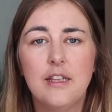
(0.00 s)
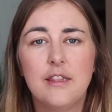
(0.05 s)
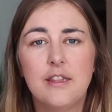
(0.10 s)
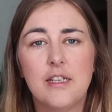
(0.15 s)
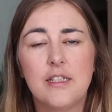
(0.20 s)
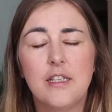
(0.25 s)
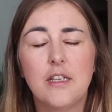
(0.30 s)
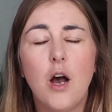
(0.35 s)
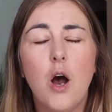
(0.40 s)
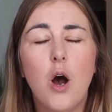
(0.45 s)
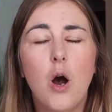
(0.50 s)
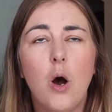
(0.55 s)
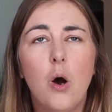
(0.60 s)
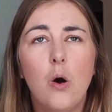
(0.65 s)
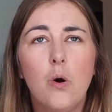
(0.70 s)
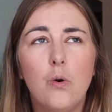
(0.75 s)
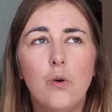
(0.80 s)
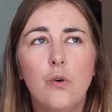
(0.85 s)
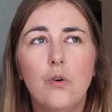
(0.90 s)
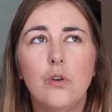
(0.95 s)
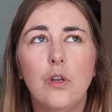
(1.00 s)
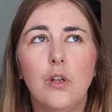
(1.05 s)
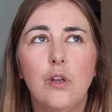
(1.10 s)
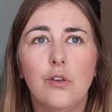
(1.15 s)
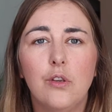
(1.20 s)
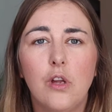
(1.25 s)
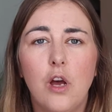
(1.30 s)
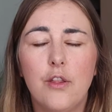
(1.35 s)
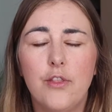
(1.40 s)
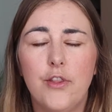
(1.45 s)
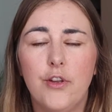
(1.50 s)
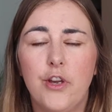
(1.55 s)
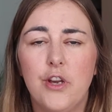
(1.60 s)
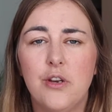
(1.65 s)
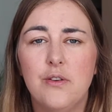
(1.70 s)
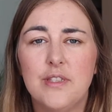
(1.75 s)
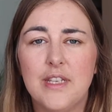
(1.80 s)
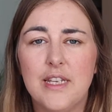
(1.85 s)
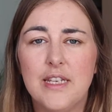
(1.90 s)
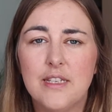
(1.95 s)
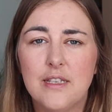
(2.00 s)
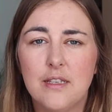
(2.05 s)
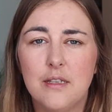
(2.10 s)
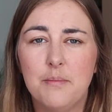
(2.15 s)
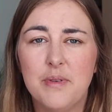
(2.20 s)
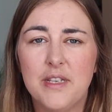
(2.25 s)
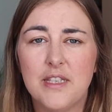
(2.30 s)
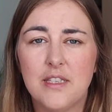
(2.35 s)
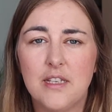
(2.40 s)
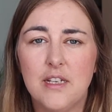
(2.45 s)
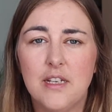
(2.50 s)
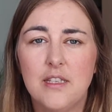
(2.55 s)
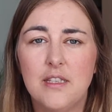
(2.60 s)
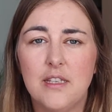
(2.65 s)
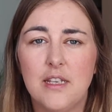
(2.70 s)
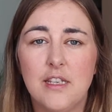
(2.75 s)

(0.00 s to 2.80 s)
There's a whole lot that goes into the business.